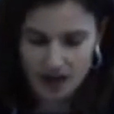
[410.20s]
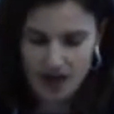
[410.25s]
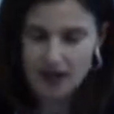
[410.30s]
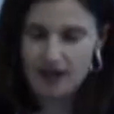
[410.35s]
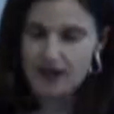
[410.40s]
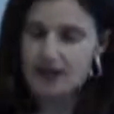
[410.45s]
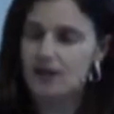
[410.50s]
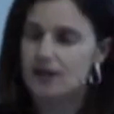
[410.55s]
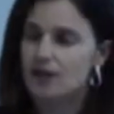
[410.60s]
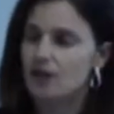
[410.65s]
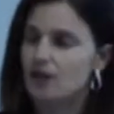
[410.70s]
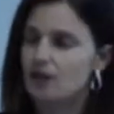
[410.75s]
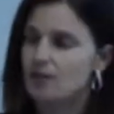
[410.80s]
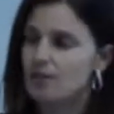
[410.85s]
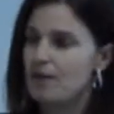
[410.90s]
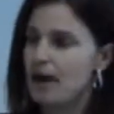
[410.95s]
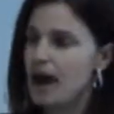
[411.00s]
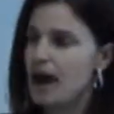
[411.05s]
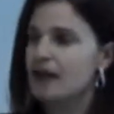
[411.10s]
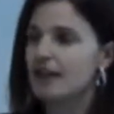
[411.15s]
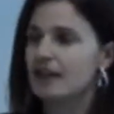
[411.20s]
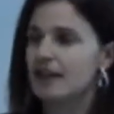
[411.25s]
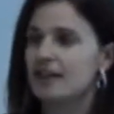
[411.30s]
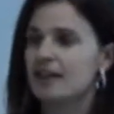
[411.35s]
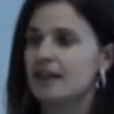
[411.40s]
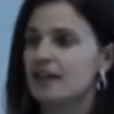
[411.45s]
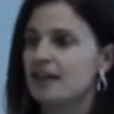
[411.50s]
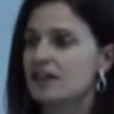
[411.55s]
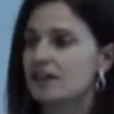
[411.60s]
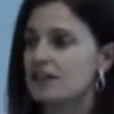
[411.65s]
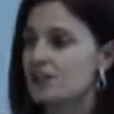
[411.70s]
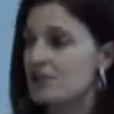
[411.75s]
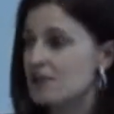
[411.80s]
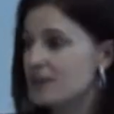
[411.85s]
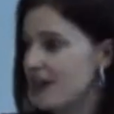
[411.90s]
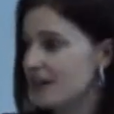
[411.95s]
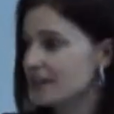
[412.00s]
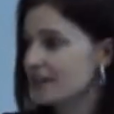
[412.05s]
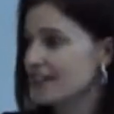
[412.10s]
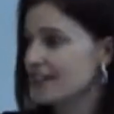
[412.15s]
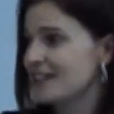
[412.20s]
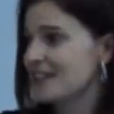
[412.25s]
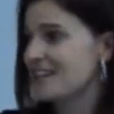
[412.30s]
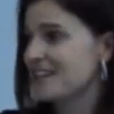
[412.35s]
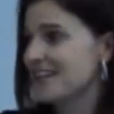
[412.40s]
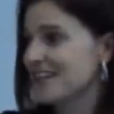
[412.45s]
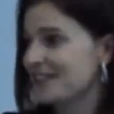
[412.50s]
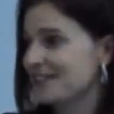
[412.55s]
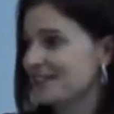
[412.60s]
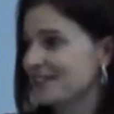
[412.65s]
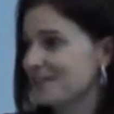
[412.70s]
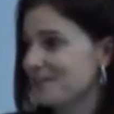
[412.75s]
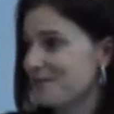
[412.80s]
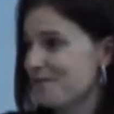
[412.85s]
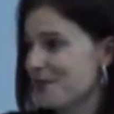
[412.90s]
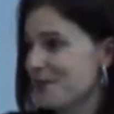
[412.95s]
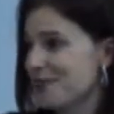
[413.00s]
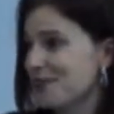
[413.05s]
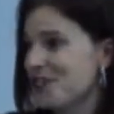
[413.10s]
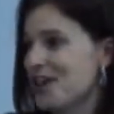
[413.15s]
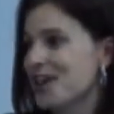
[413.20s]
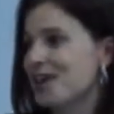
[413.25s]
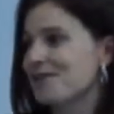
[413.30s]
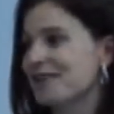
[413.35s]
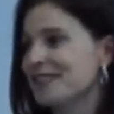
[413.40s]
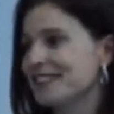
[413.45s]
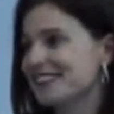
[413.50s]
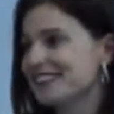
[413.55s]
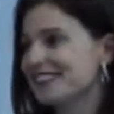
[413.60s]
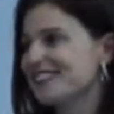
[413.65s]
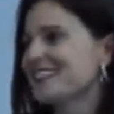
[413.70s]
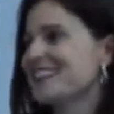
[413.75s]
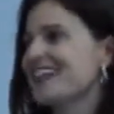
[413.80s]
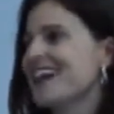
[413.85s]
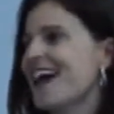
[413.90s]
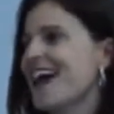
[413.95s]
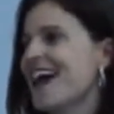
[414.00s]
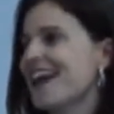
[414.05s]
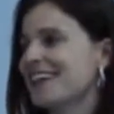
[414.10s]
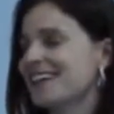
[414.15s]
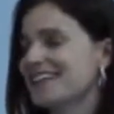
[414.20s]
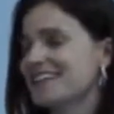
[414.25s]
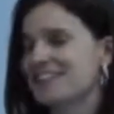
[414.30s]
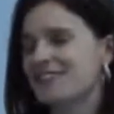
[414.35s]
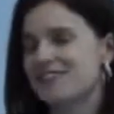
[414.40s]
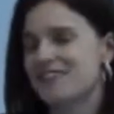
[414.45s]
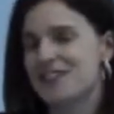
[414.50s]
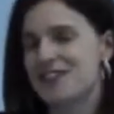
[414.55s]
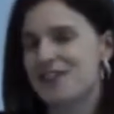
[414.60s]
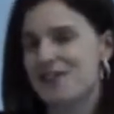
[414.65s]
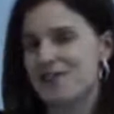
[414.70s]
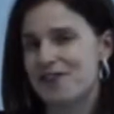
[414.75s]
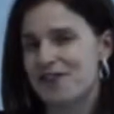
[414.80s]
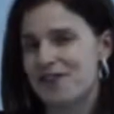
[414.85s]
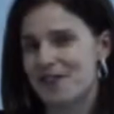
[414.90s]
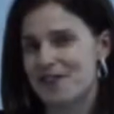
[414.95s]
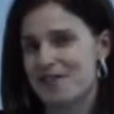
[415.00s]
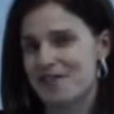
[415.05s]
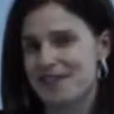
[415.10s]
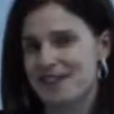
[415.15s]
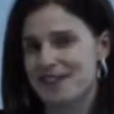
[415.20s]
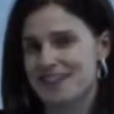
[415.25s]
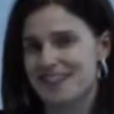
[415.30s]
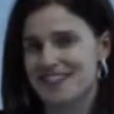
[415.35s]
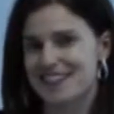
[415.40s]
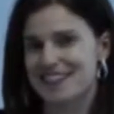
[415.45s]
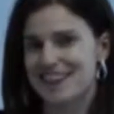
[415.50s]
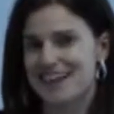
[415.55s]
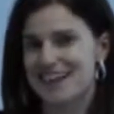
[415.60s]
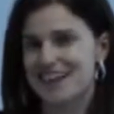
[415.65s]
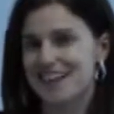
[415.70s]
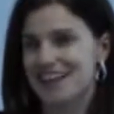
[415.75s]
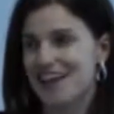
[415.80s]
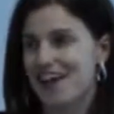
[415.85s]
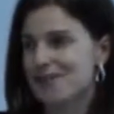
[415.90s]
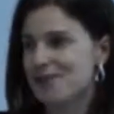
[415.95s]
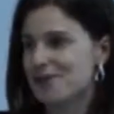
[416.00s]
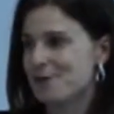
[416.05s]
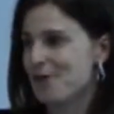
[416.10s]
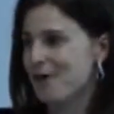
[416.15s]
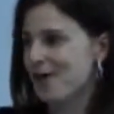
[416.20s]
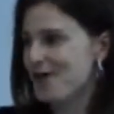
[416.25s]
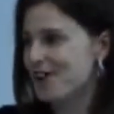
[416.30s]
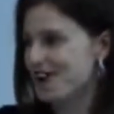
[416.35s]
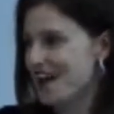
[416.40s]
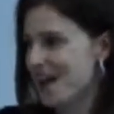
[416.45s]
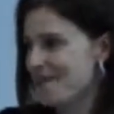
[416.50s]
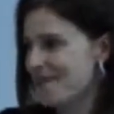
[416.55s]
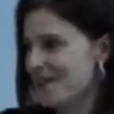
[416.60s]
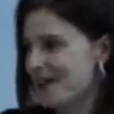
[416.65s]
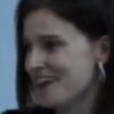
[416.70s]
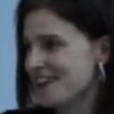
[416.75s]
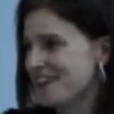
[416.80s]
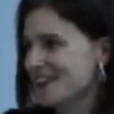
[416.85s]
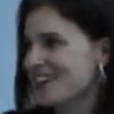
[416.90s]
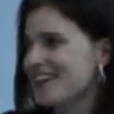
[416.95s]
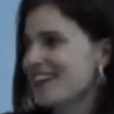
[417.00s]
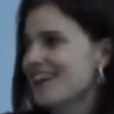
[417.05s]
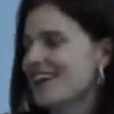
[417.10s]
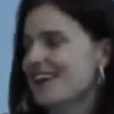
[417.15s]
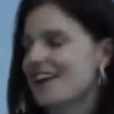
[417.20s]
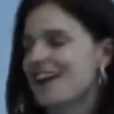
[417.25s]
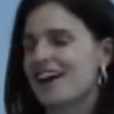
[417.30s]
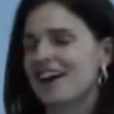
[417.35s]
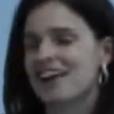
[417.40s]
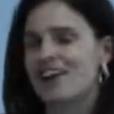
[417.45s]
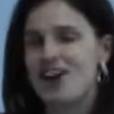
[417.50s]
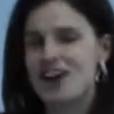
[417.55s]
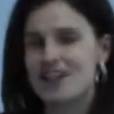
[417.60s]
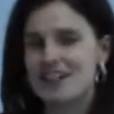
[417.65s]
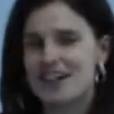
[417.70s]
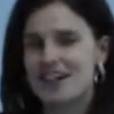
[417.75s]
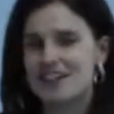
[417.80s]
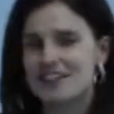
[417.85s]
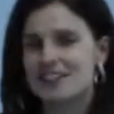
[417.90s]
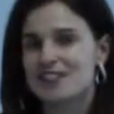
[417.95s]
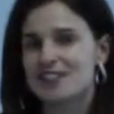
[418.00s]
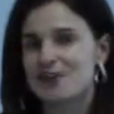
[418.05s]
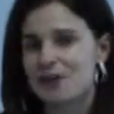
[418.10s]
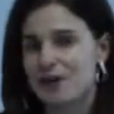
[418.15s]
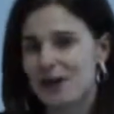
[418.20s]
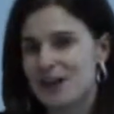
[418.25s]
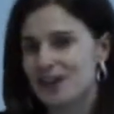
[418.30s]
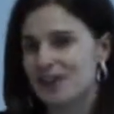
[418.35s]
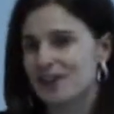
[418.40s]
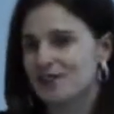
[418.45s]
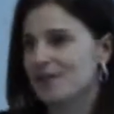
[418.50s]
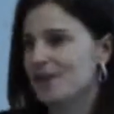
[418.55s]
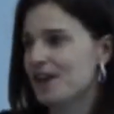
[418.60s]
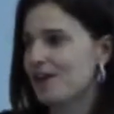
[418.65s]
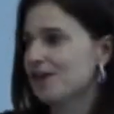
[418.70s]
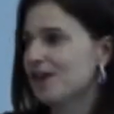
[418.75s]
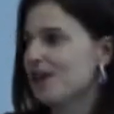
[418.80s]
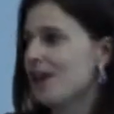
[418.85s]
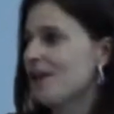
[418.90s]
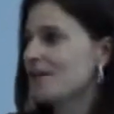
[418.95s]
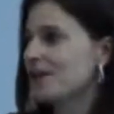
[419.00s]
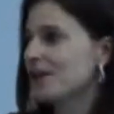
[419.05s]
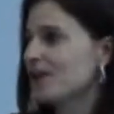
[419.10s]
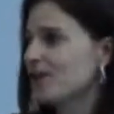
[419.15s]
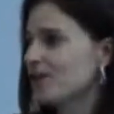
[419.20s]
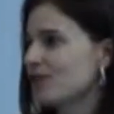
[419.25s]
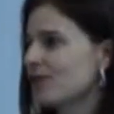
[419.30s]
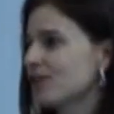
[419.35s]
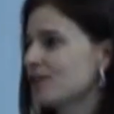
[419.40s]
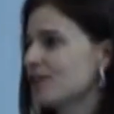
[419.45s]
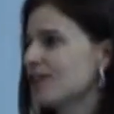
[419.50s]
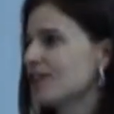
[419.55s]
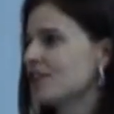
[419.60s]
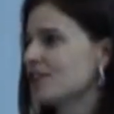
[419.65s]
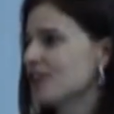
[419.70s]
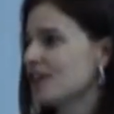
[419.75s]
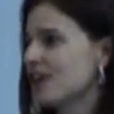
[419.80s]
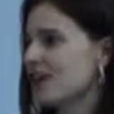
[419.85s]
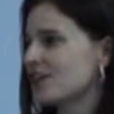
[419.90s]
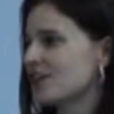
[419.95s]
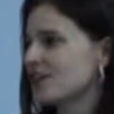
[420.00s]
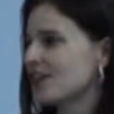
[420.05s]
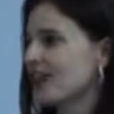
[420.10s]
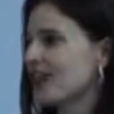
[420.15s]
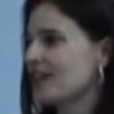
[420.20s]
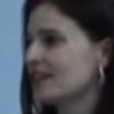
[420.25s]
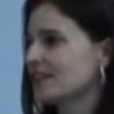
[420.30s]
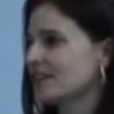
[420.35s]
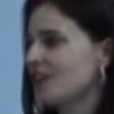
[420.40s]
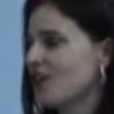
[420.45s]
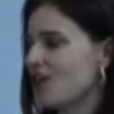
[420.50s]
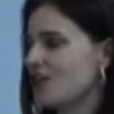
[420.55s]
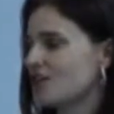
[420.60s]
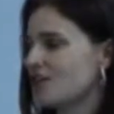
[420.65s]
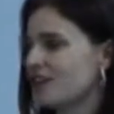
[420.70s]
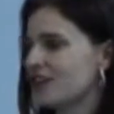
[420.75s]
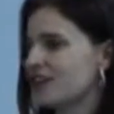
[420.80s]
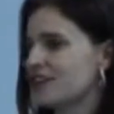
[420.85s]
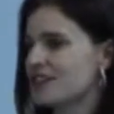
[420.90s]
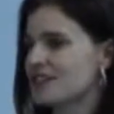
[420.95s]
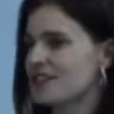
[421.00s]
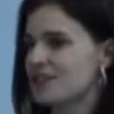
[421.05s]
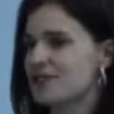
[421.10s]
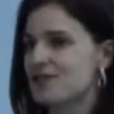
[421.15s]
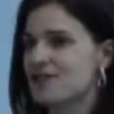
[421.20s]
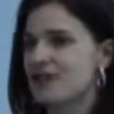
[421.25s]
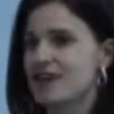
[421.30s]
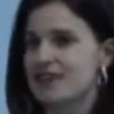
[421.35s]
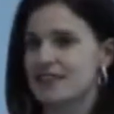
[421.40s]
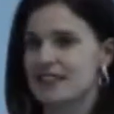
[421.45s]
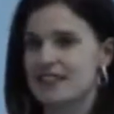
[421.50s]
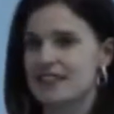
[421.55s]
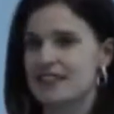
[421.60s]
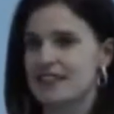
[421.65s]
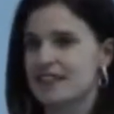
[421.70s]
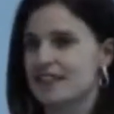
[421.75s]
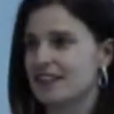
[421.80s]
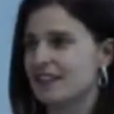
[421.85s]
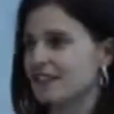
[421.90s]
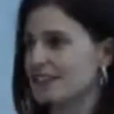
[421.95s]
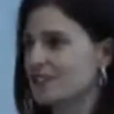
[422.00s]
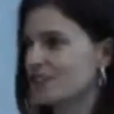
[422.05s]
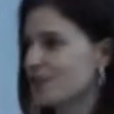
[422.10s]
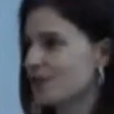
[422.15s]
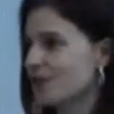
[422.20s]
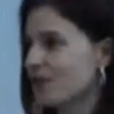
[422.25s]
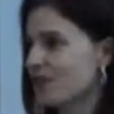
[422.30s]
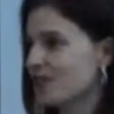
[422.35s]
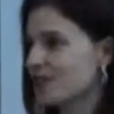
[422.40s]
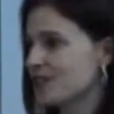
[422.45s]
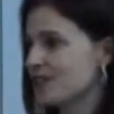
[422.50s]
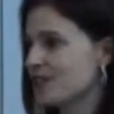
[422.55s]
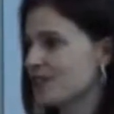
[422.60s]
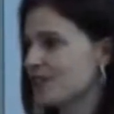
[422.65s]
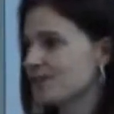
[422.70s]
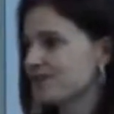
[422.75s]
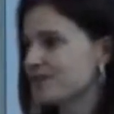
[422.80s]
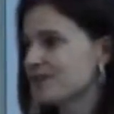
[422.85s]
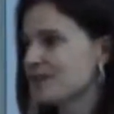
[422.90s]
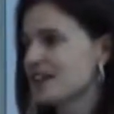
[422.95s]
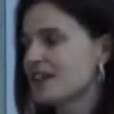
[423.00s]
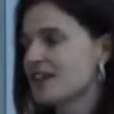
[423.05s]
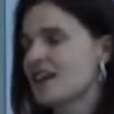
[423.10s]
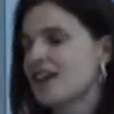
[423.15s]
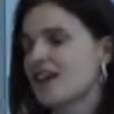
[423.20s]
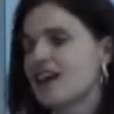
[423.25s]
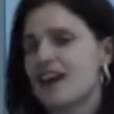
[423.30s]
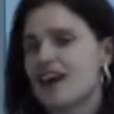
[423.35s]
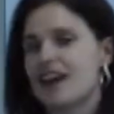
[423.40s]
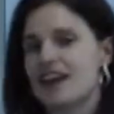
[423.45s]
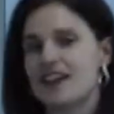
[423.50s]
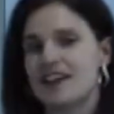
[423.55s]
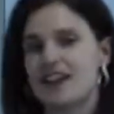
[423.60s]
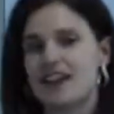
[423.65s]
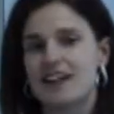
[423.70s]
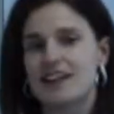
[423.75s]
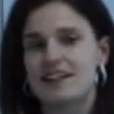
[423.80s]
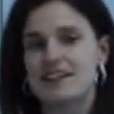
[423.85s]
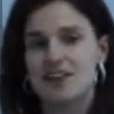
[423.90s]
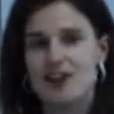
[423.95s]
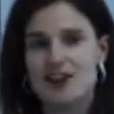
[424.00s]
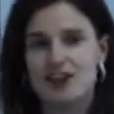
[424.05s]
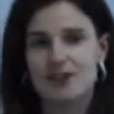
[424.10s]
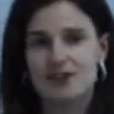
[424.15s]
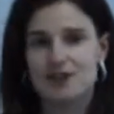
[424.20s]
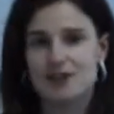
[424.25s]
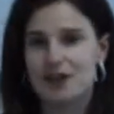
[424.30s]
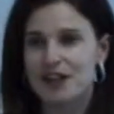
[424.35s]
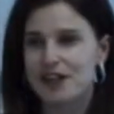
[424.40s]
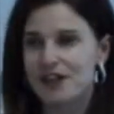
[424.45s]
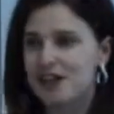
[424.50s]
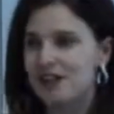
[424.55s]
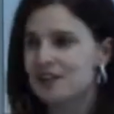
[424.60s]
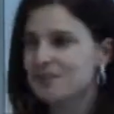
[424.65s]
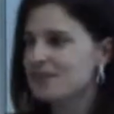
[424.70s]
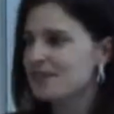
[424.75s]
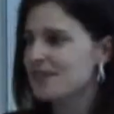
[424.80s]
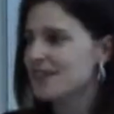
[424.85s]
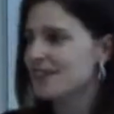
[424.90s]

uh, back in 2006, Will Chegwin and his physiotherapist uh, counterpart, Emma, uh, contacted Quigger. They were coming over for the International AIDS Conference in 2006 in Toronto. And they had sought out Quigger